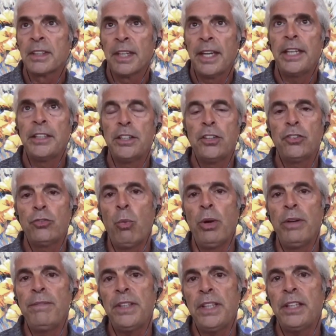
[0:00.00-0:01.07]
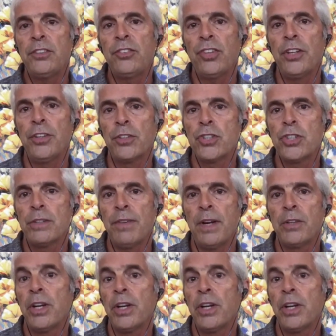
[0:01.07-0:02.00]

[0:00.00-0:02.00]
And in this one V A center, she found one